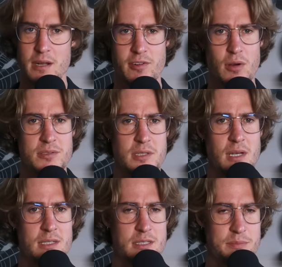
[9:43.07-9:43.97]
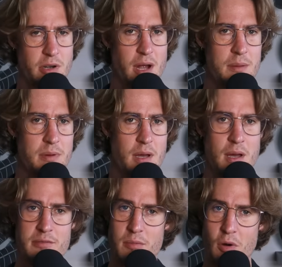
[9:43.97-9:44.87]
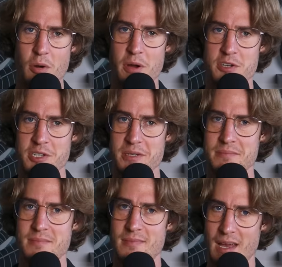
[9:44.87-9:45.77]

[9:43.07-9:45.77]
and of course subscribe for more Motion